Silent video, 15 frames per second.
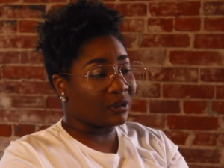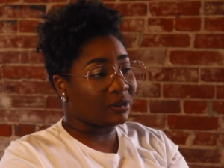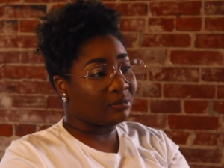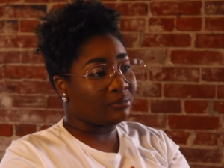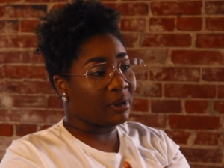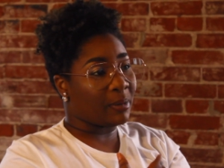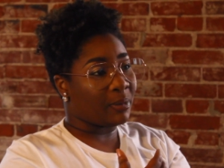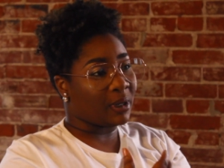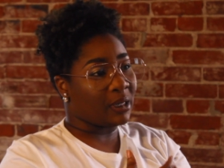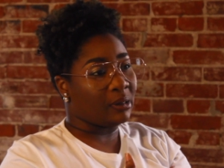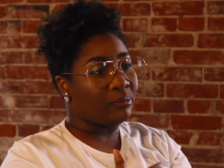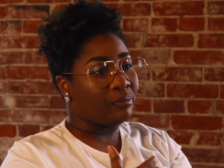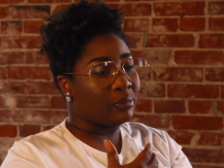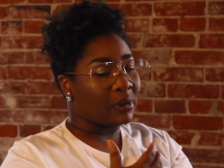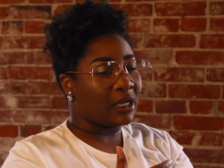was
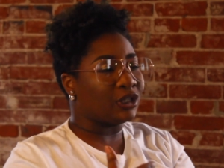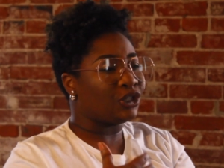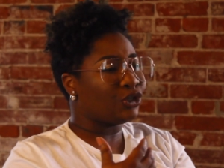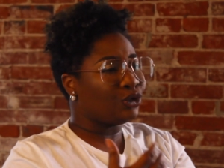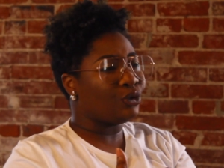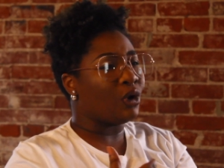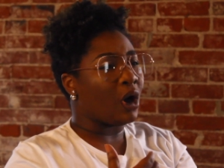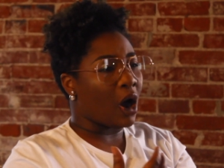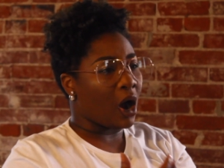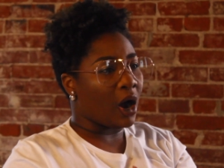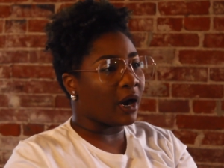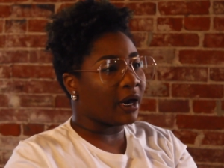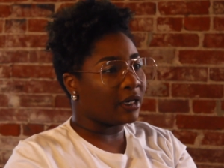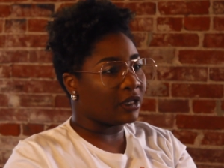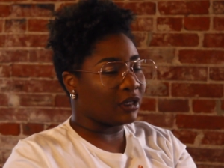pumping blood too
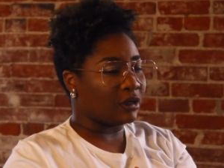hard,